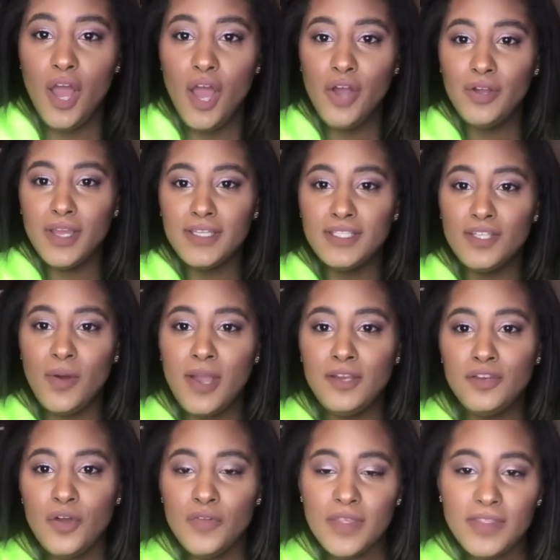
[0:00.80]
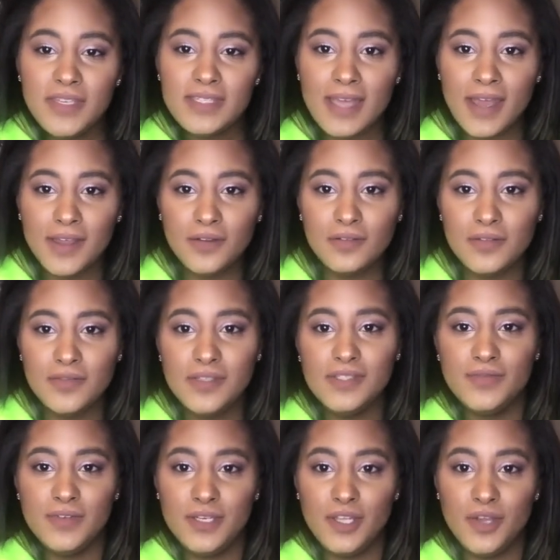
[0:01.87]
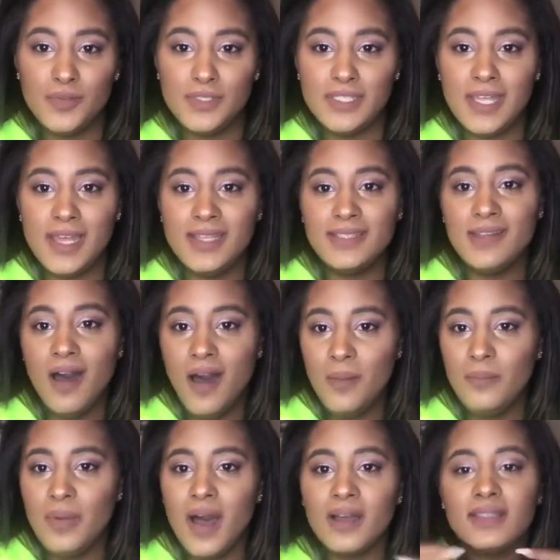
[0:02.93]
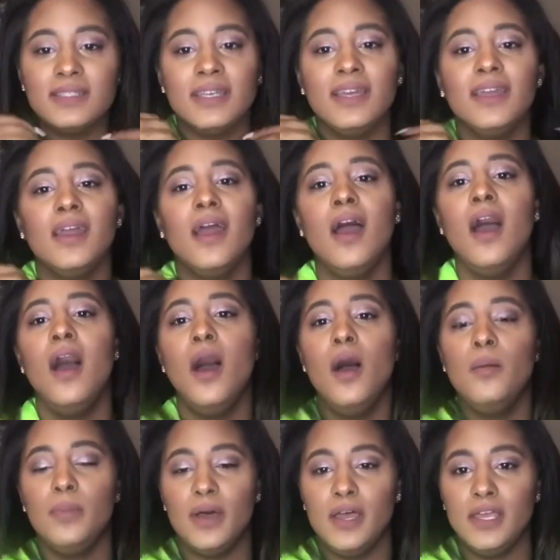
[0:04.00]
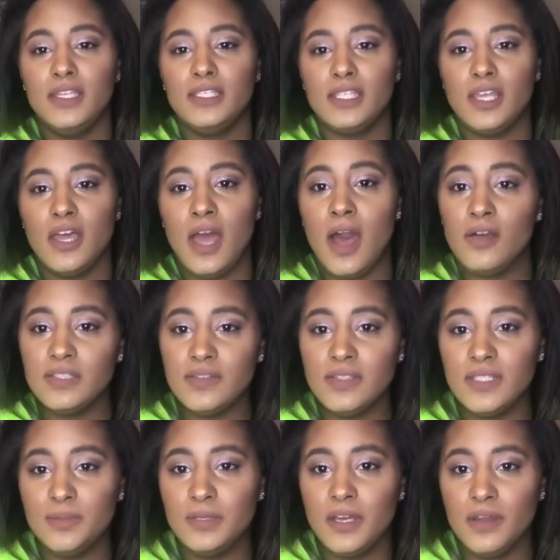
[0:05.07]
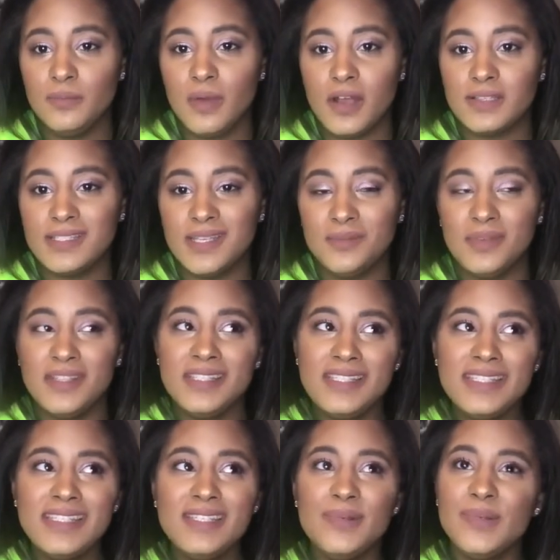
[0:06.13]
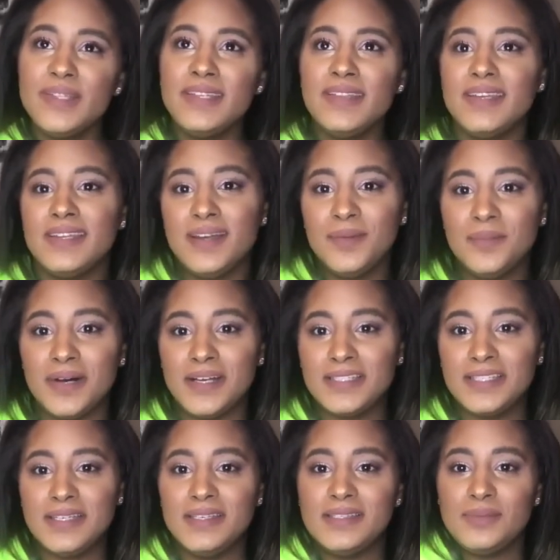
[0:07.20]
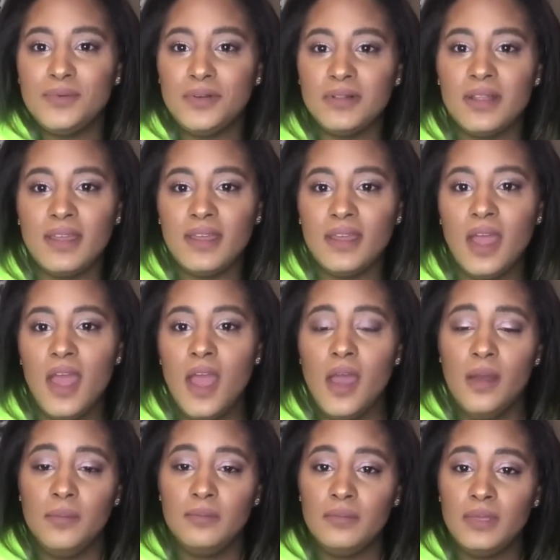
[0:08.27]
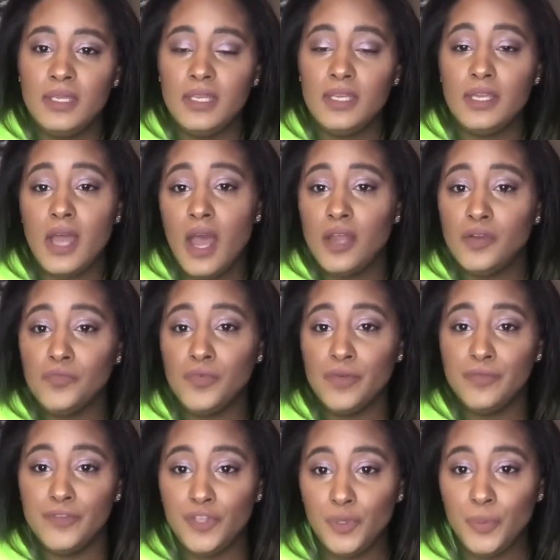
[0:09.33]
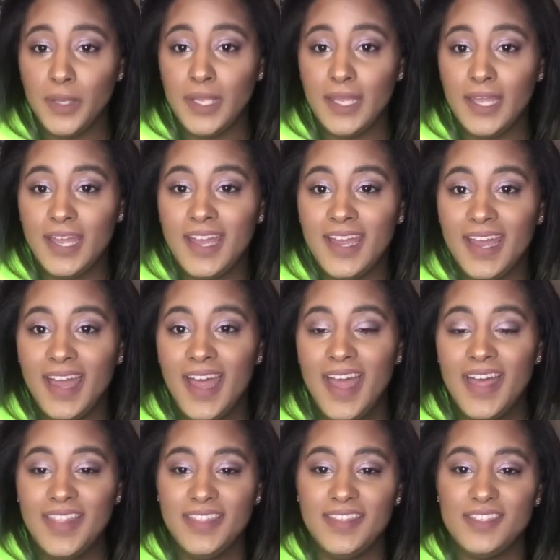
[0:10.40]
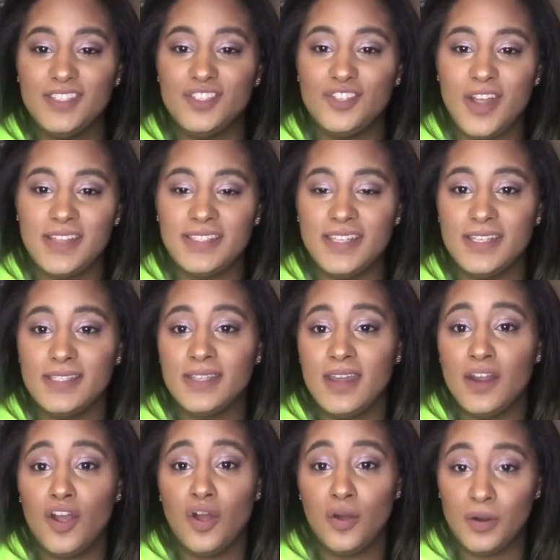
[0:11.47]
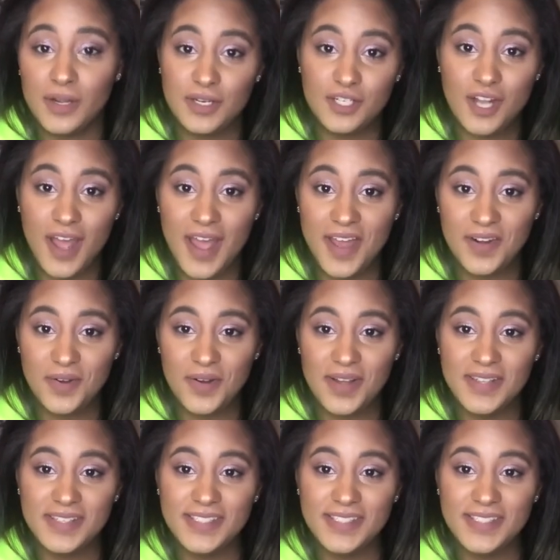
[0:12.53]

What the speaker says: Okay, so I know that the title of this video says unboxing, but House of CB unboxing, but this isn't really like an unboxing. It's more like me kind of reviewing these dresses that I already tried on.